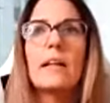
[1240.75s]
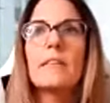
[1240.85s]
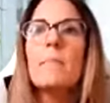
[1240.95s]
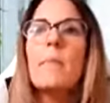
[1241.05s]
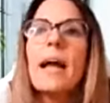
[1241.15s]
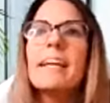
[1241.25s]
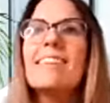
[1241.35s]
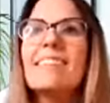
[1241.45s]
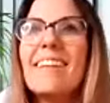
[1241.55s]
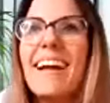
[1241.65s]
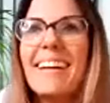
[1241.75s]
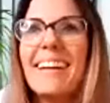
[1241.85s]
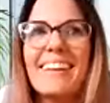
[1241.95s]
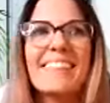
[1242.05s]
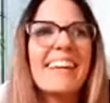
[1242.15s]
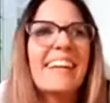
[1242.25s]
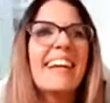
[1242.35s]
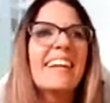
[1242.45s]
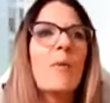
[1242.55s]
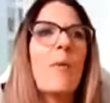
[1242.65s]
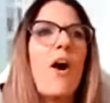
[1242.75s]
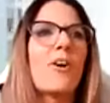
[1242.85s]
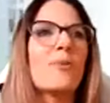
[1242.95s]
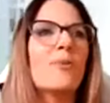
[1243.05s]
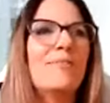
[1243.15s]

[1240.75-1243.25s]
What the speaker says: is like a genie in a bottle.